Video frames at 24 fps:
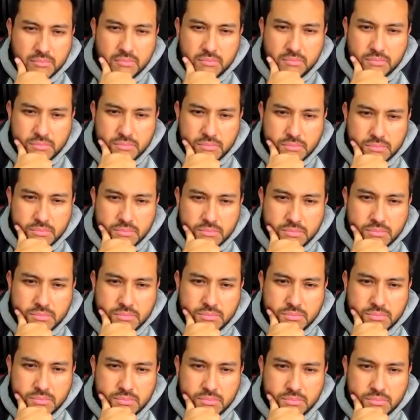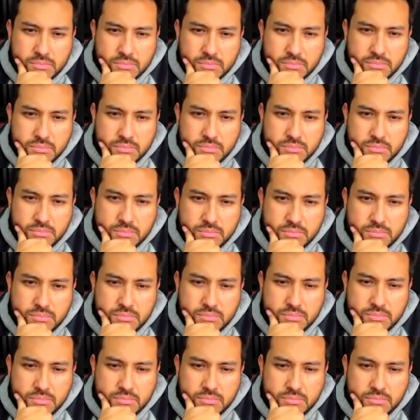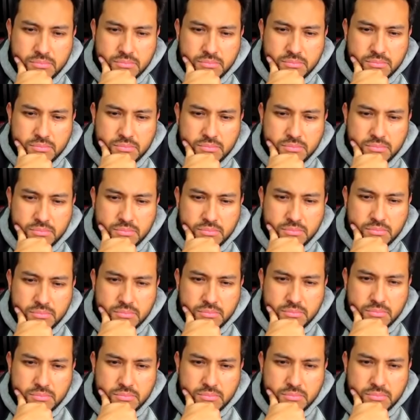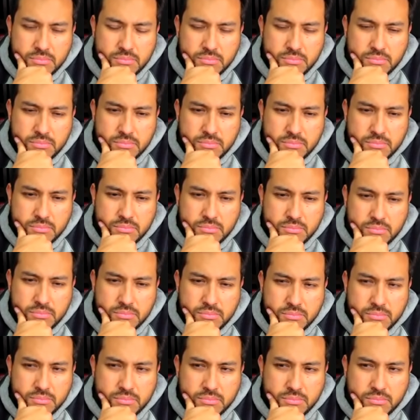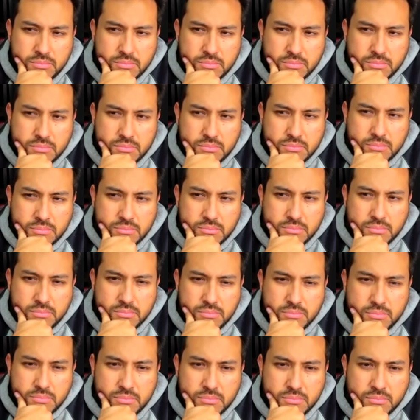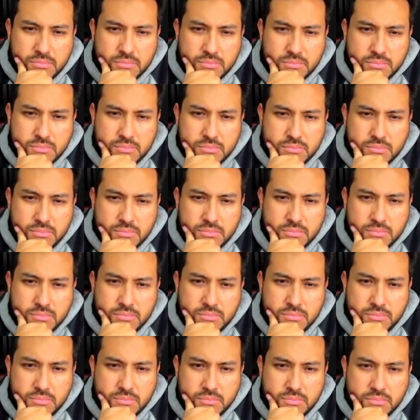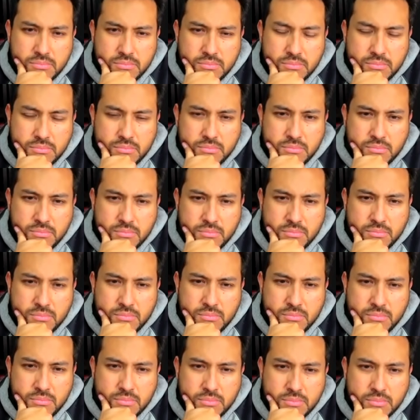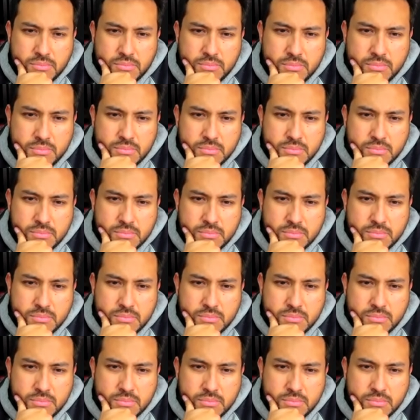(silent)